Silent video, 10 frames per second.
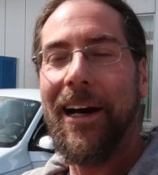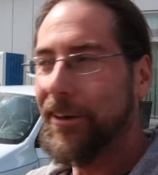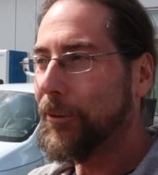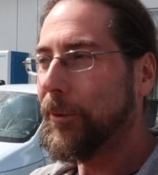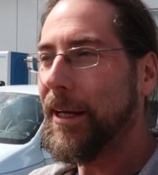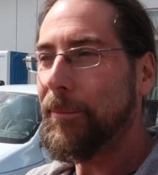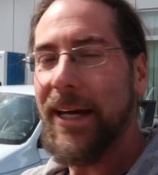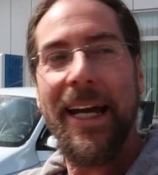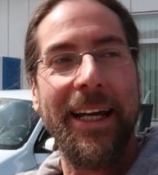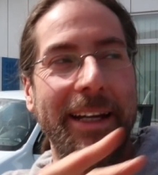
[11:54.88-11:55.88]
on the way
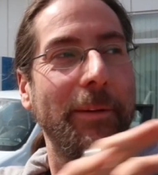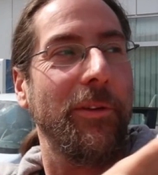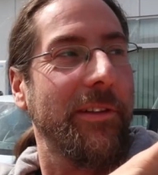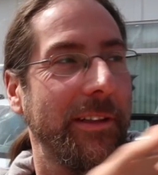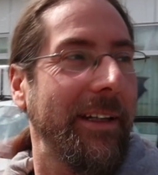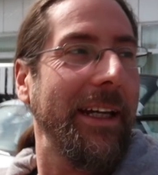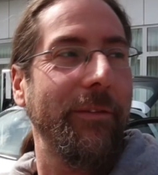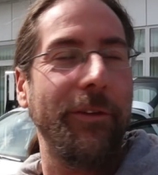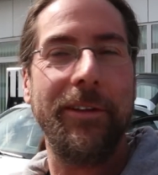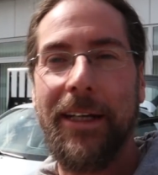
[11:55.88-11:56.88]
back, I was
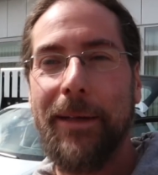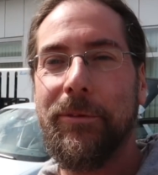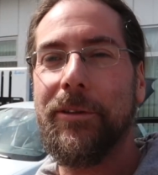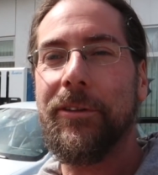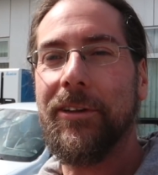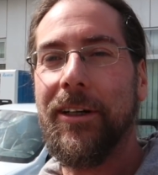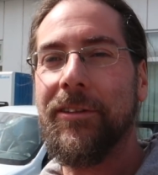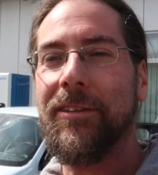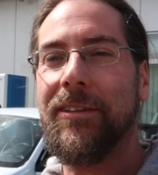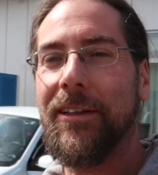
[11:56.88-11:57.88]
looking for type 2
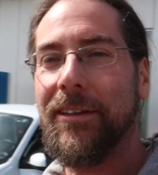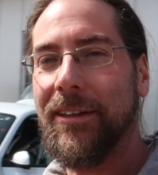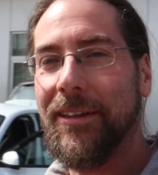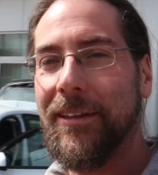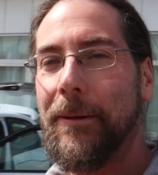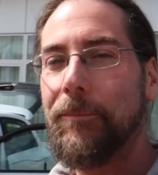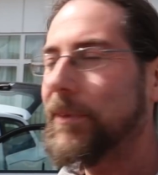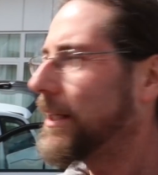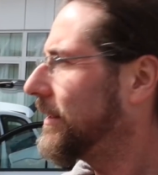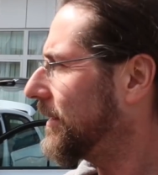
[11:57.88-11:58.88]
chargers, the
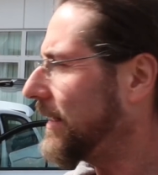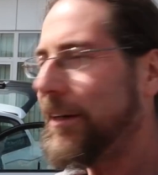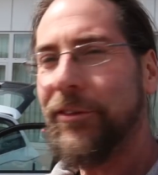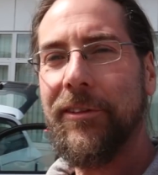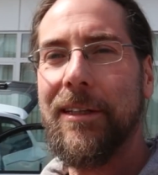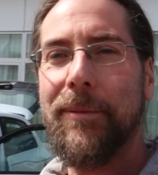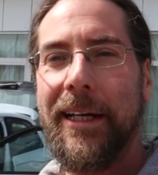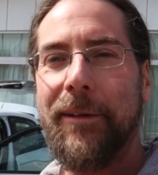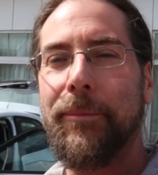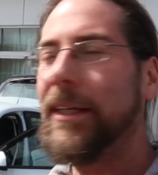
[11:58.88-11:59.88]
live stream helped